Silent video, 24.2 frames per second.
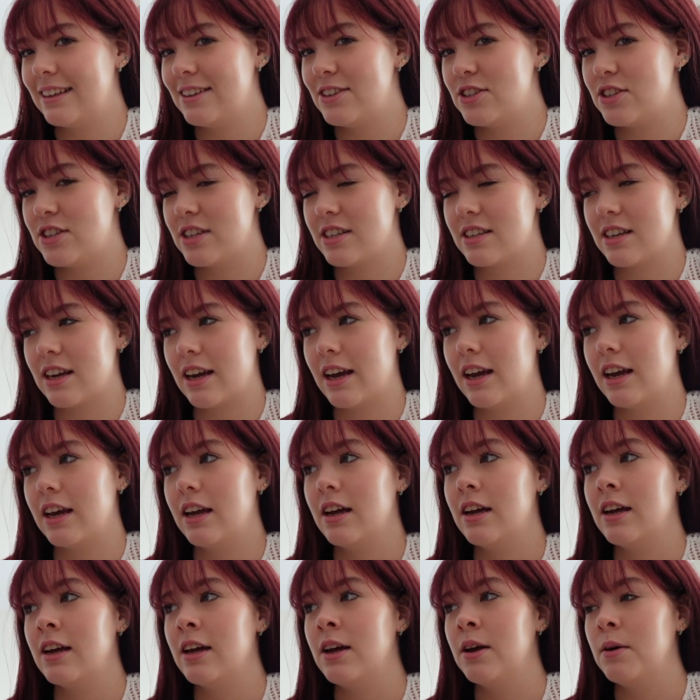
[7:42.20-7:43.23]
She says hi.
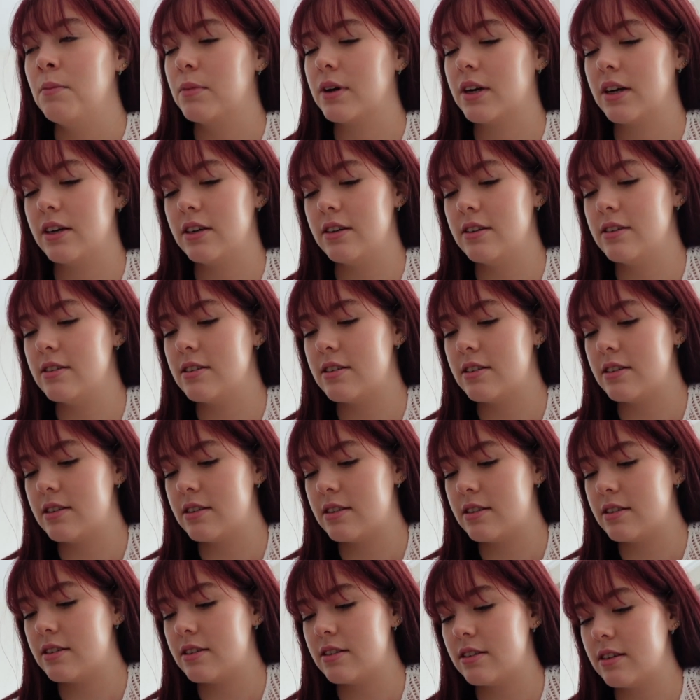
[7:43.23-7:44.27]

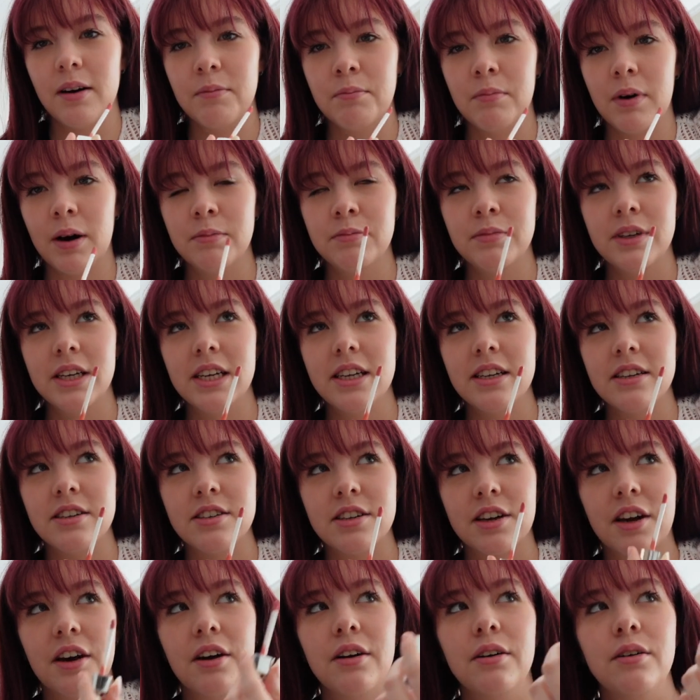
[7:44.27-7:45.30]
Because mum needed
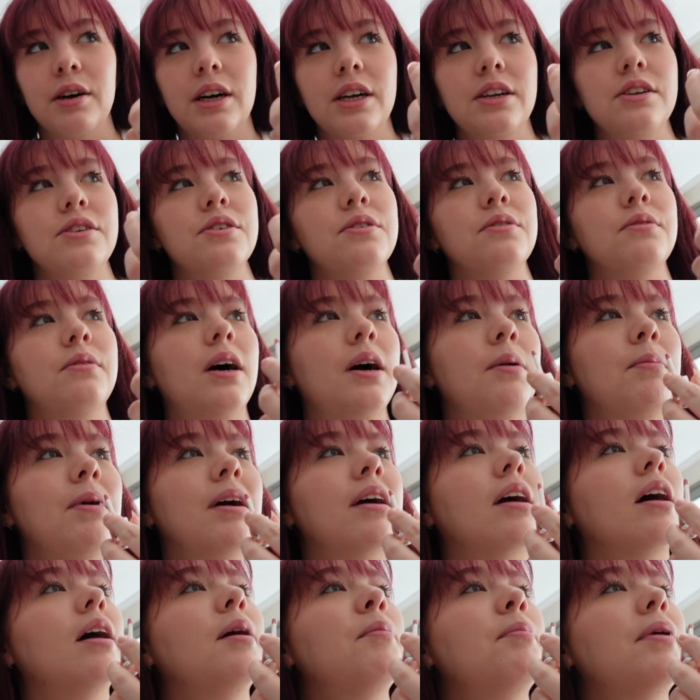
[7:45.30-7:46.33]
to go and do her
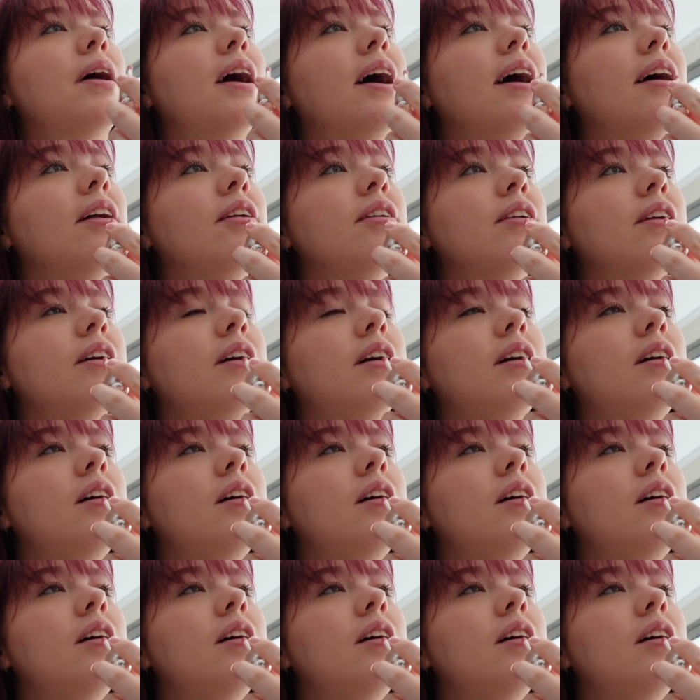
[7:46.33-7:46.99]
makeup, and